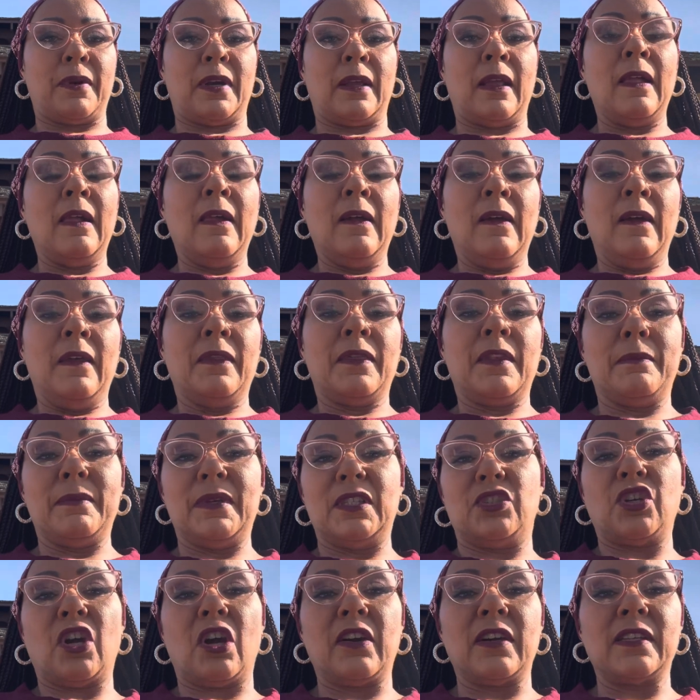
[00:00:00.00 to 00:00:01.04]
But the
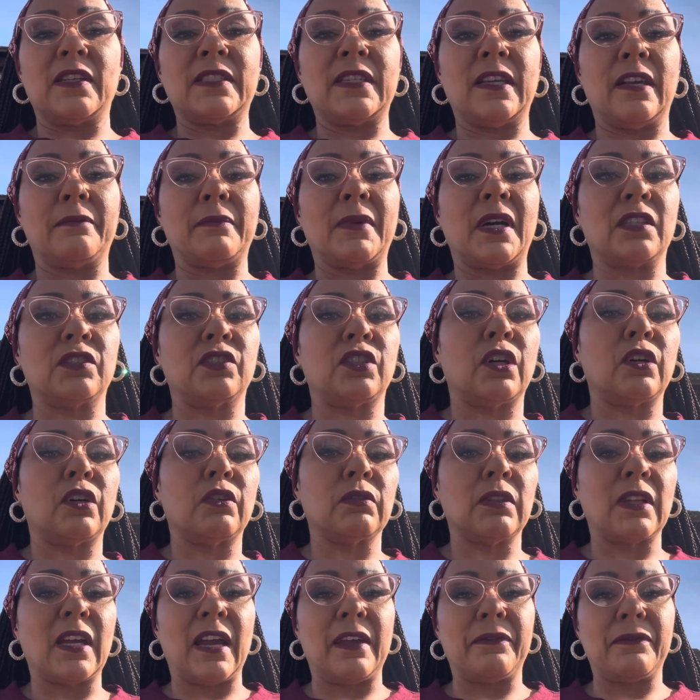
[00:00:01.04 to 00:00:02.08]
majority of my
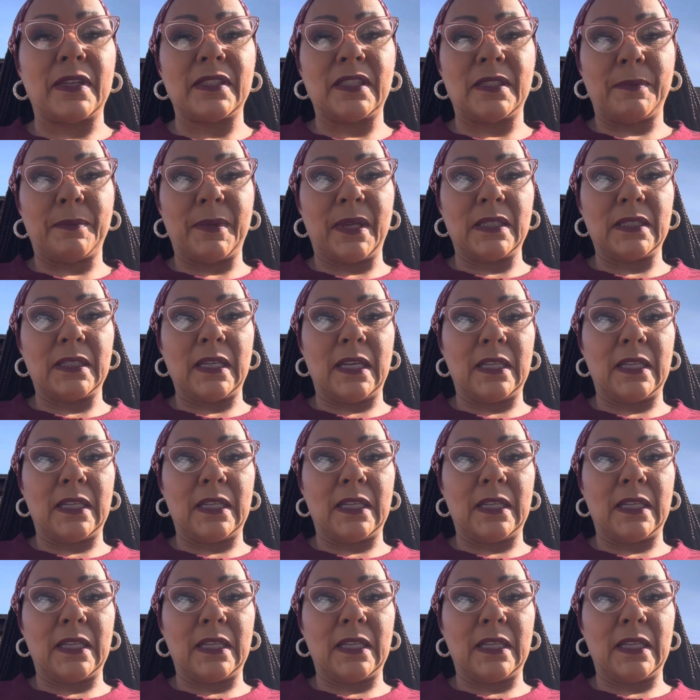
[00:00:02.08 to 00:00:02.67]
adult life I spent